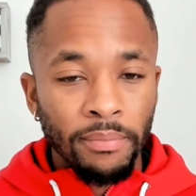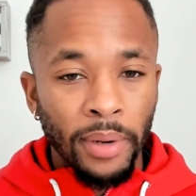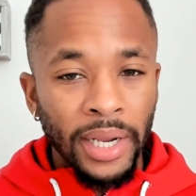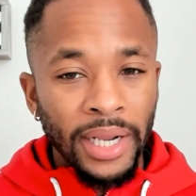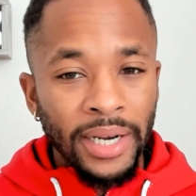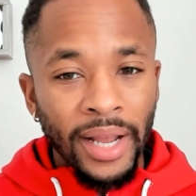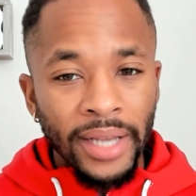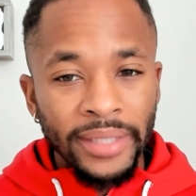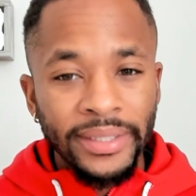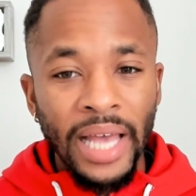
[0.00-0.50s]
But
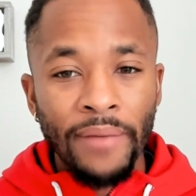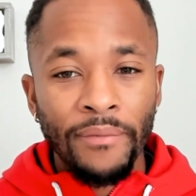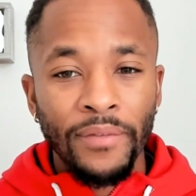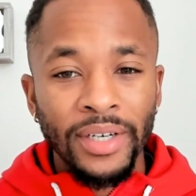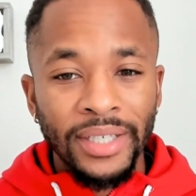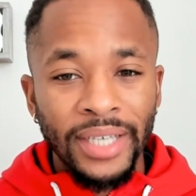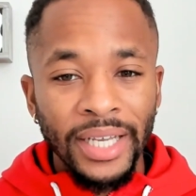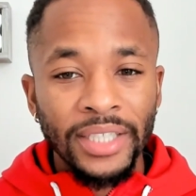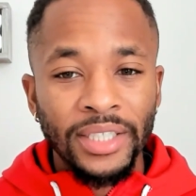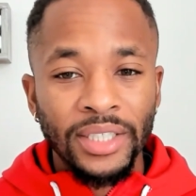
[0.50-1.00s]
he does have
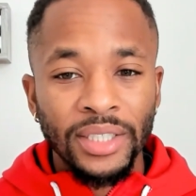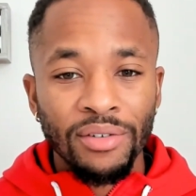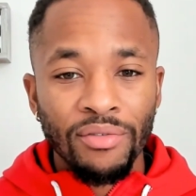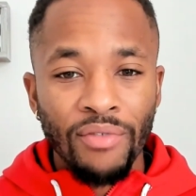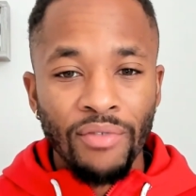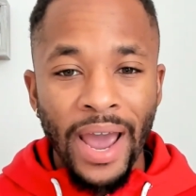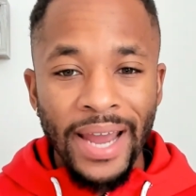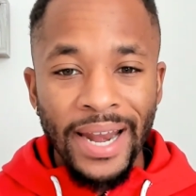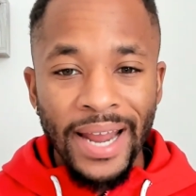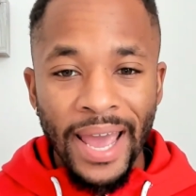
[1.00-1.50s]
a decent
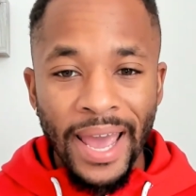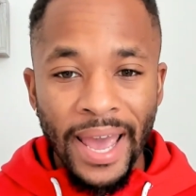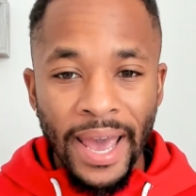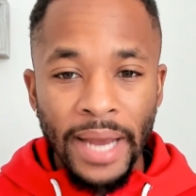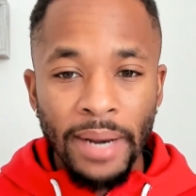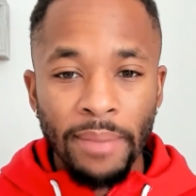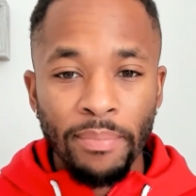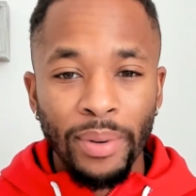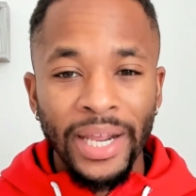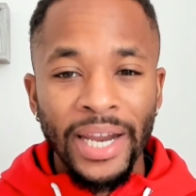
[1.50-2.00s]
right
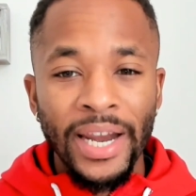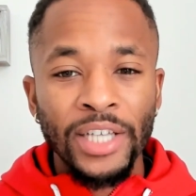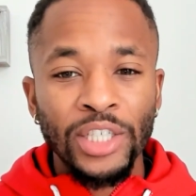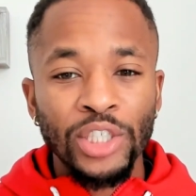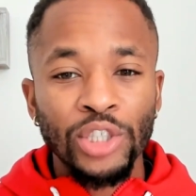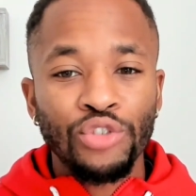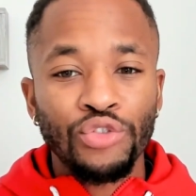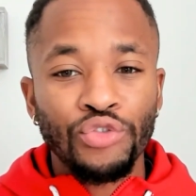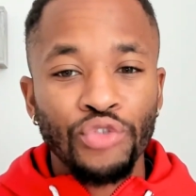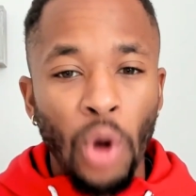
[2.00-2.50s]
hand, but he
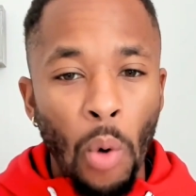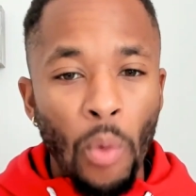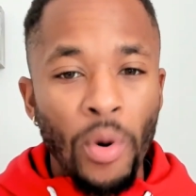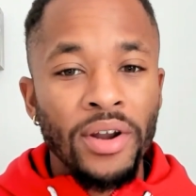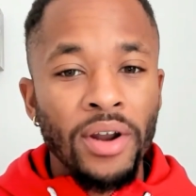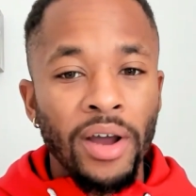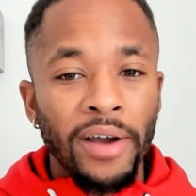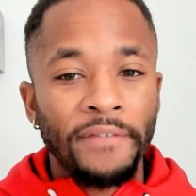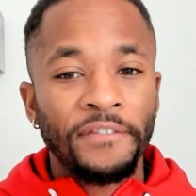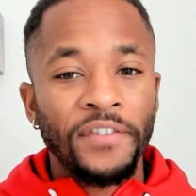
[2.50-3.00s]
doesn't throw
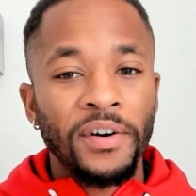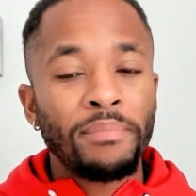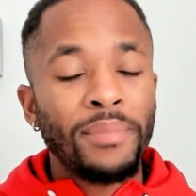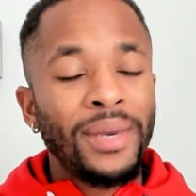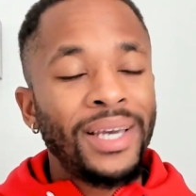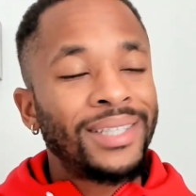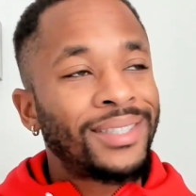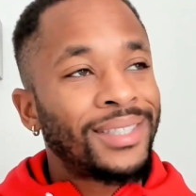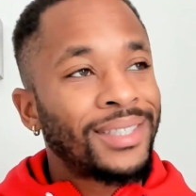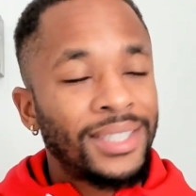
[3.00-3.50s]
enough for
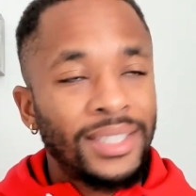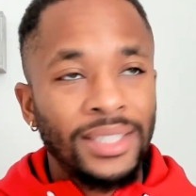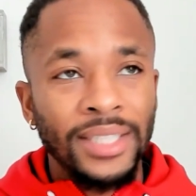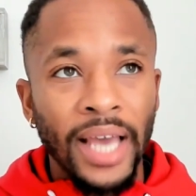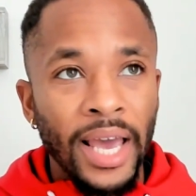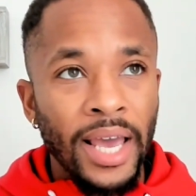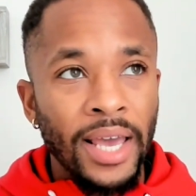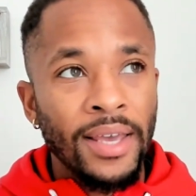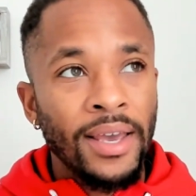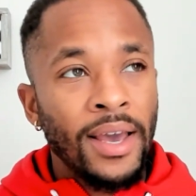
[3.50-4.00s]
me to
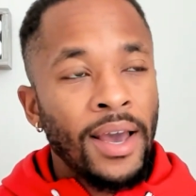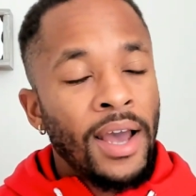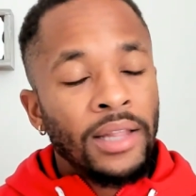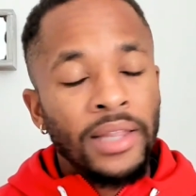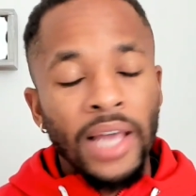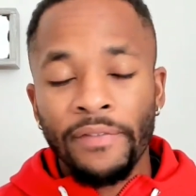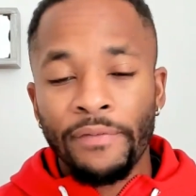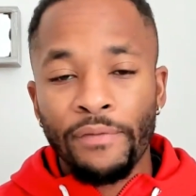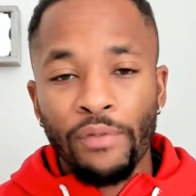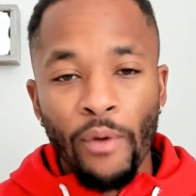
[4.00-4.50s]
say
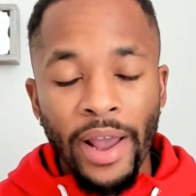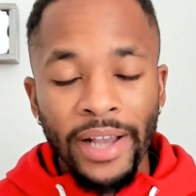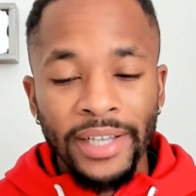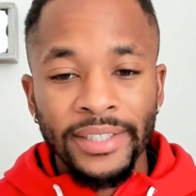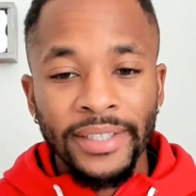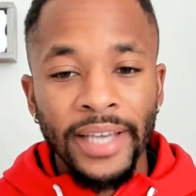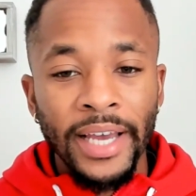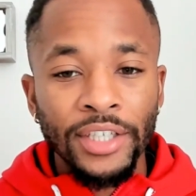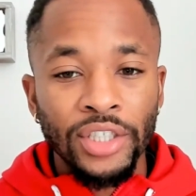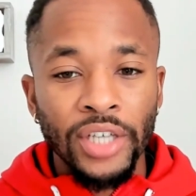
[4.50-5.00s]
that Frank
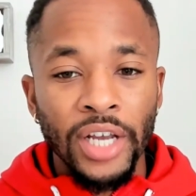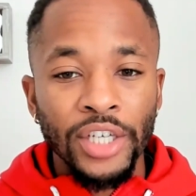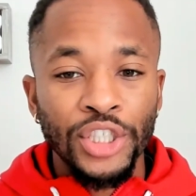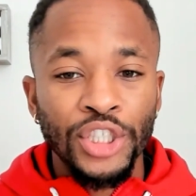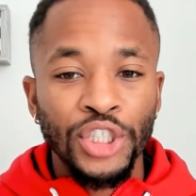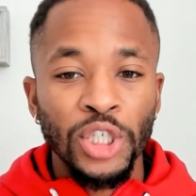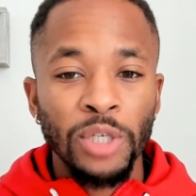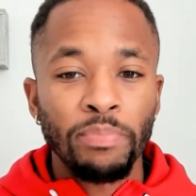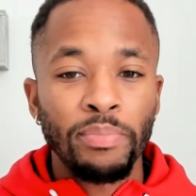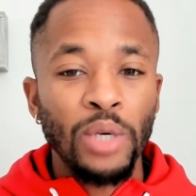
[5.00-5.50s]
Sanchez
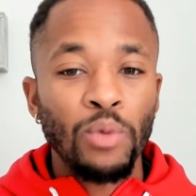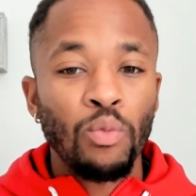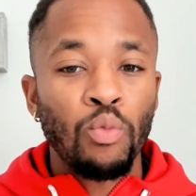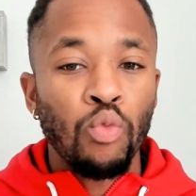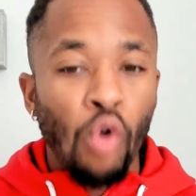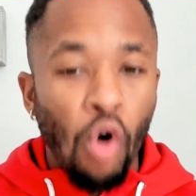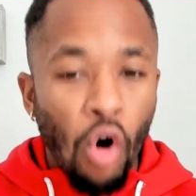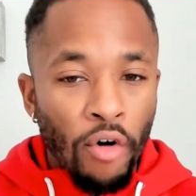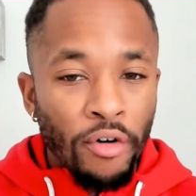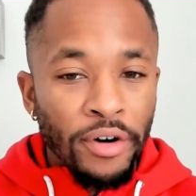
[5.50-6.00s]
should be
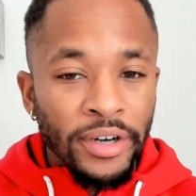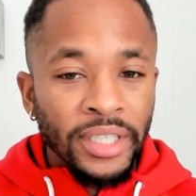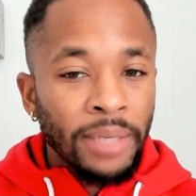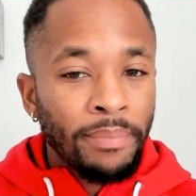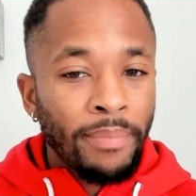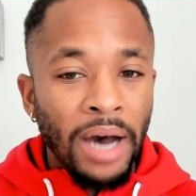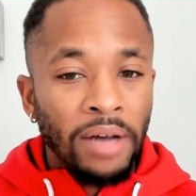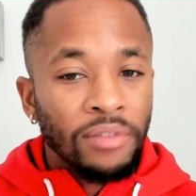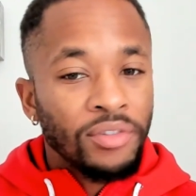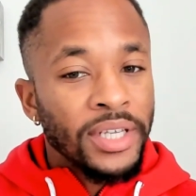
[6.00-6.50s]
worried
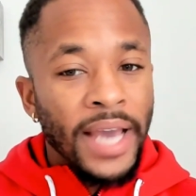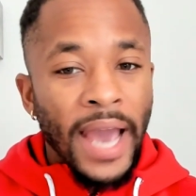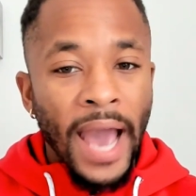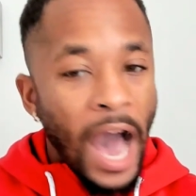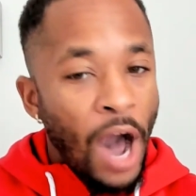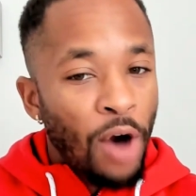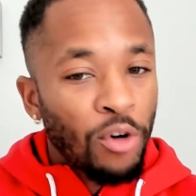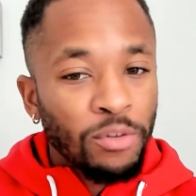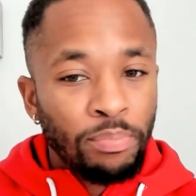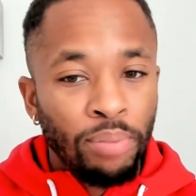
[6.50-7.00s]
about the
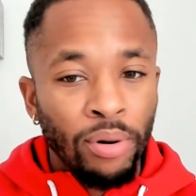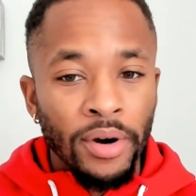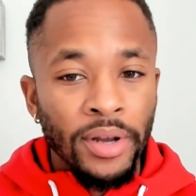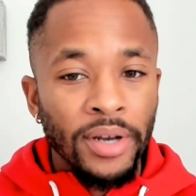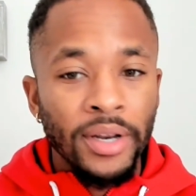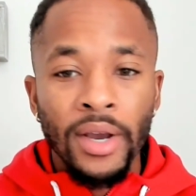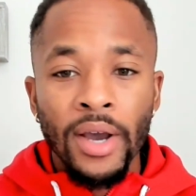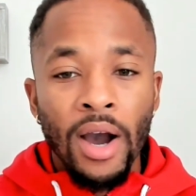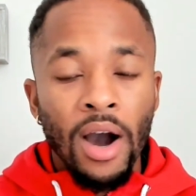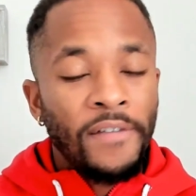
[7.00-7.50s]

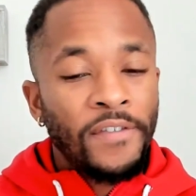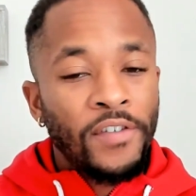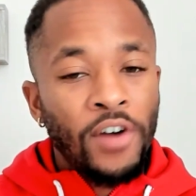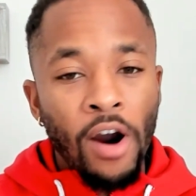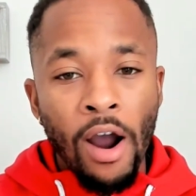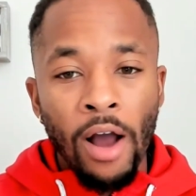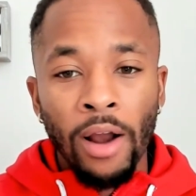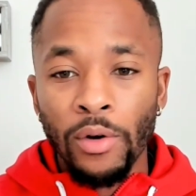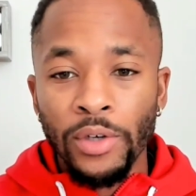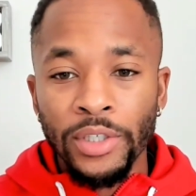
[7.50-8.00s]
output of
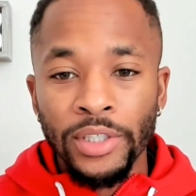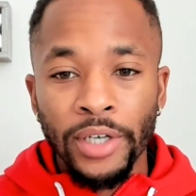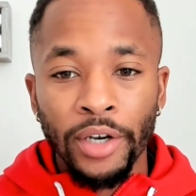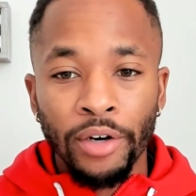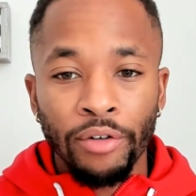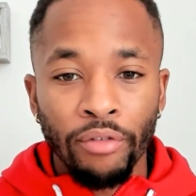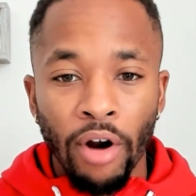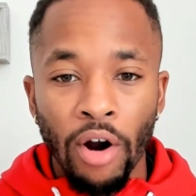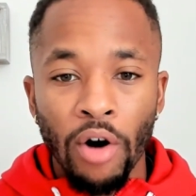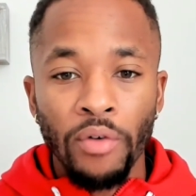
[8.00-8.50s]
Carlos
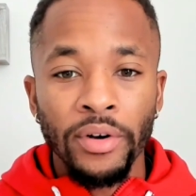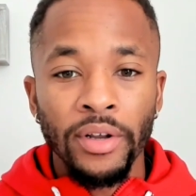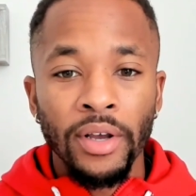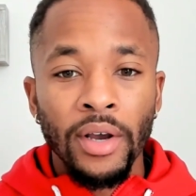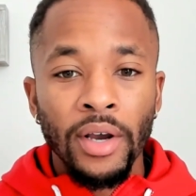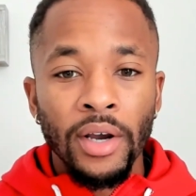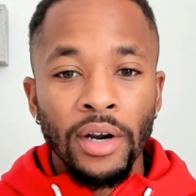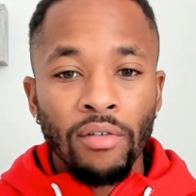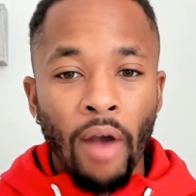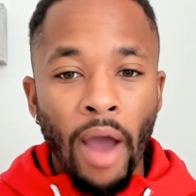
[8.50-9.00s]
Negron,
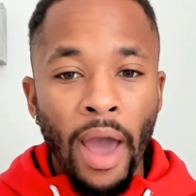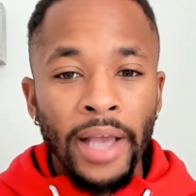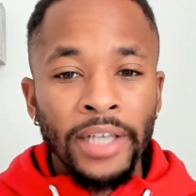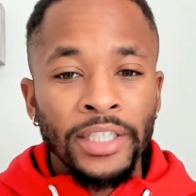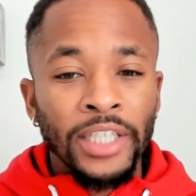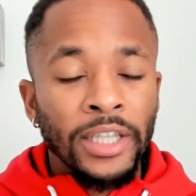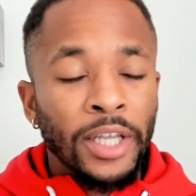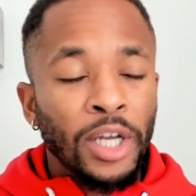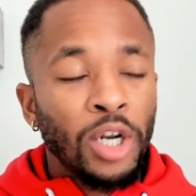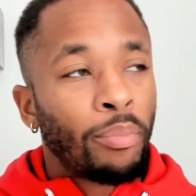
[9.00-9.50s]
right?
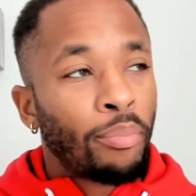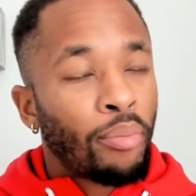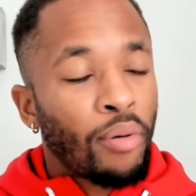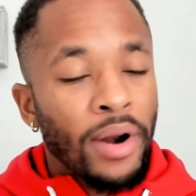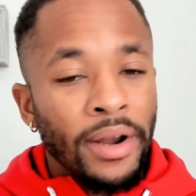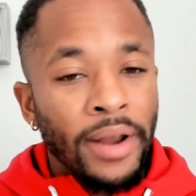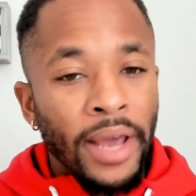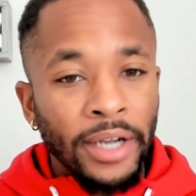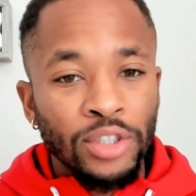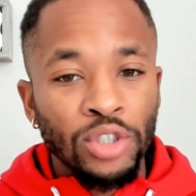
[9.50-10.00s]
He's a little
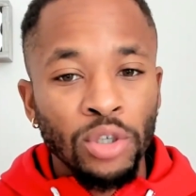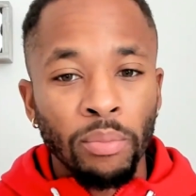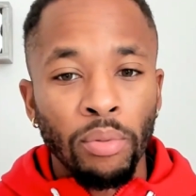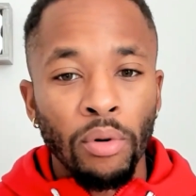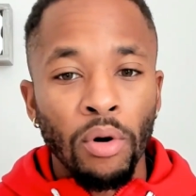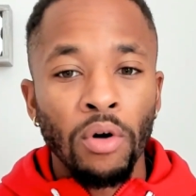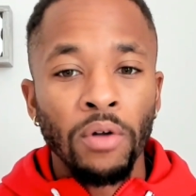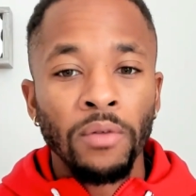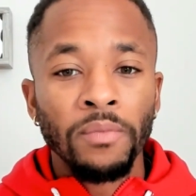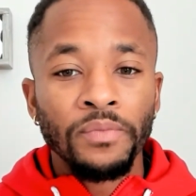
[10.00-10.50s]

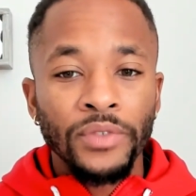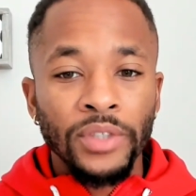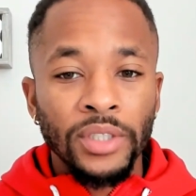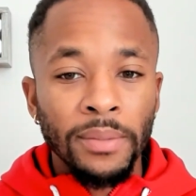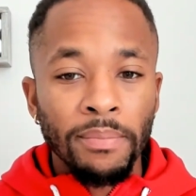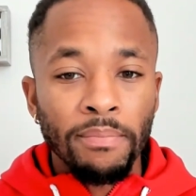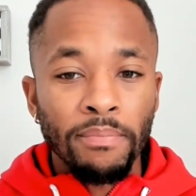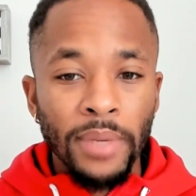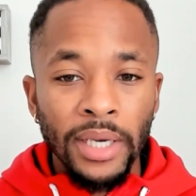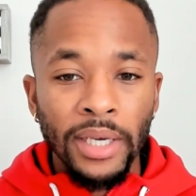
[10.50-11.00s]
predictable
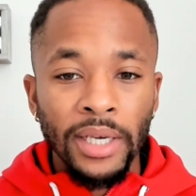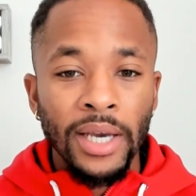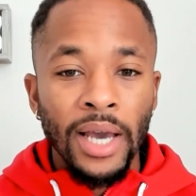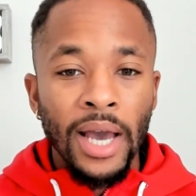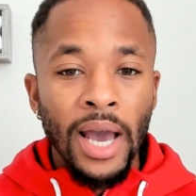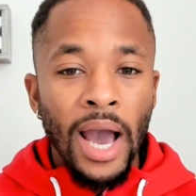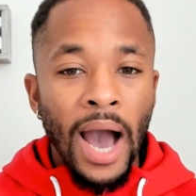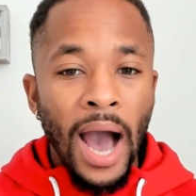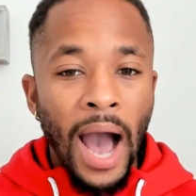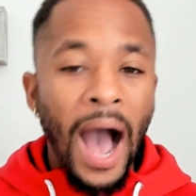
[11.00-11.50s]
to
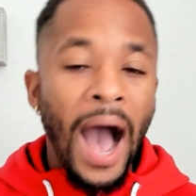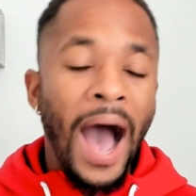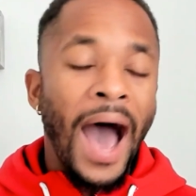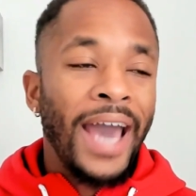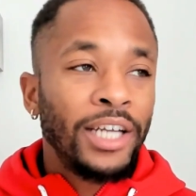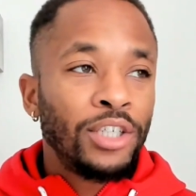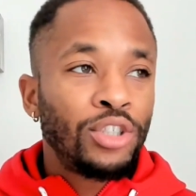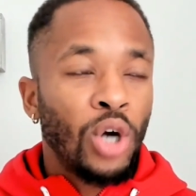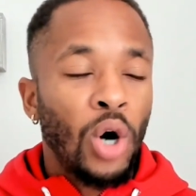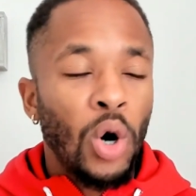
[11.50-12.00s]
me.
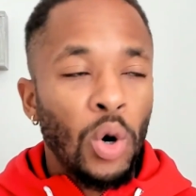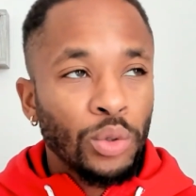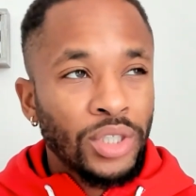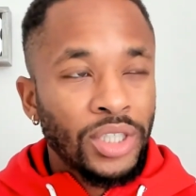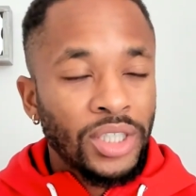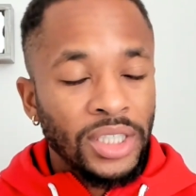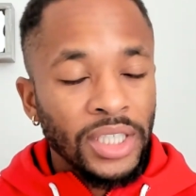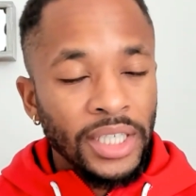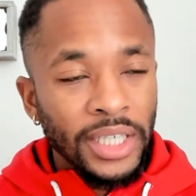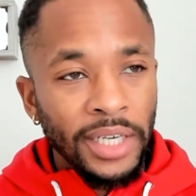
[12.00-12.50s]
I don't
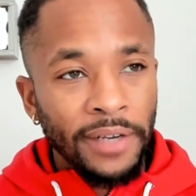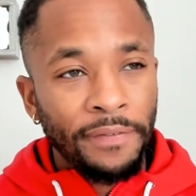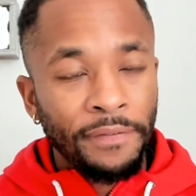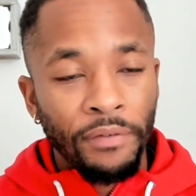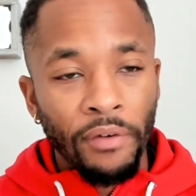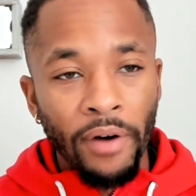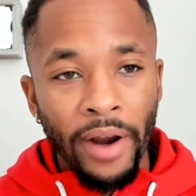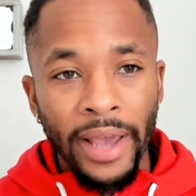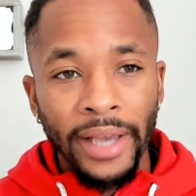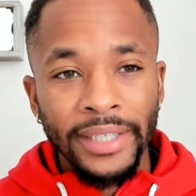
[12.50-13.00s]
see
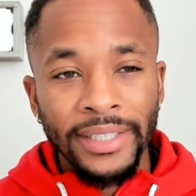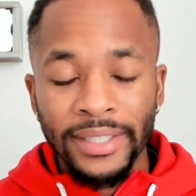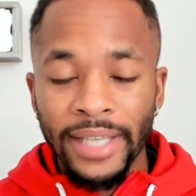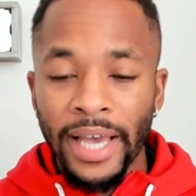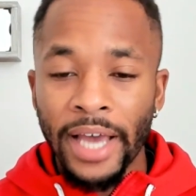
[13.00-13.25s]
Frank